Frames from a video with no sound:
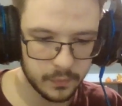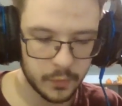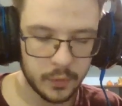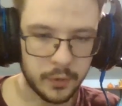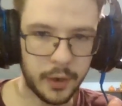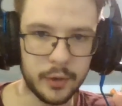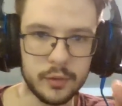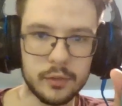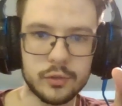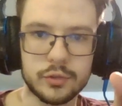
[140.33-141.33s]
Alright,
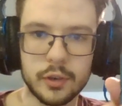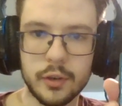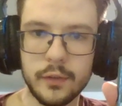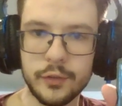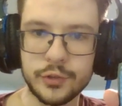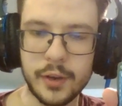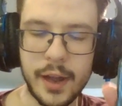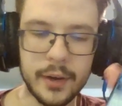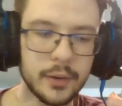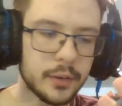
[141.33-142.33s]
Trove
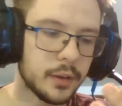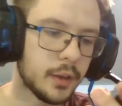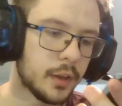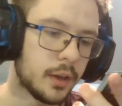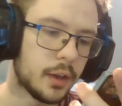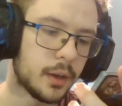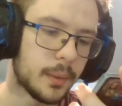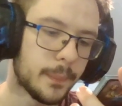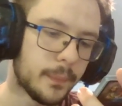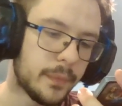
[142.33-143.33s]
Tracker.
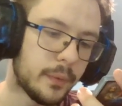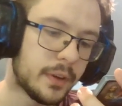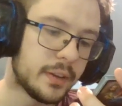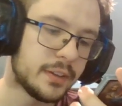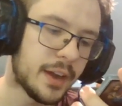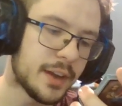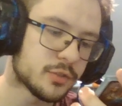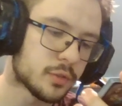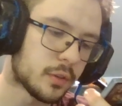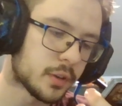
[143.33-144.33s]
When it dies, draw
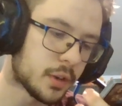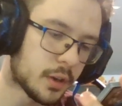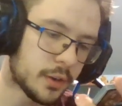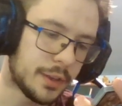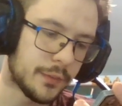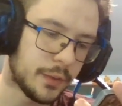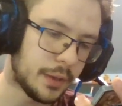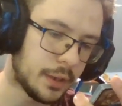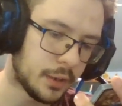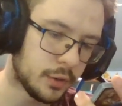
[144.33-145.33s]
a card, and you have
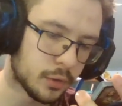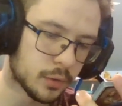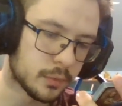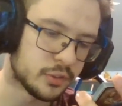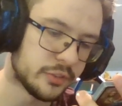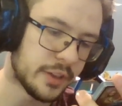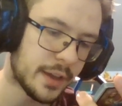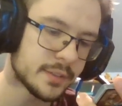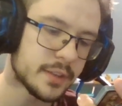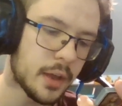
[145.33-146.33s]
Anchor, which is
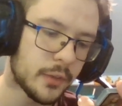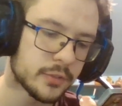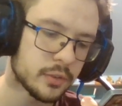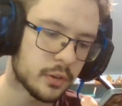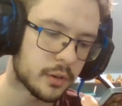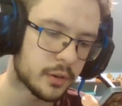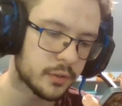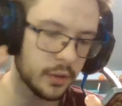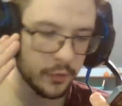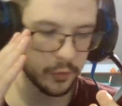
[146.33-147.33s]
exile this card
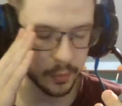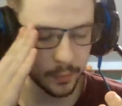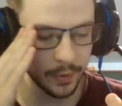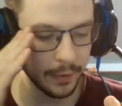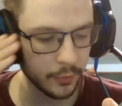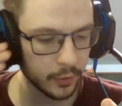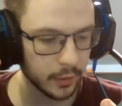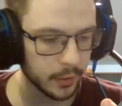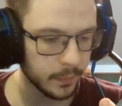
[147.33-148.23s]
from your graveyard.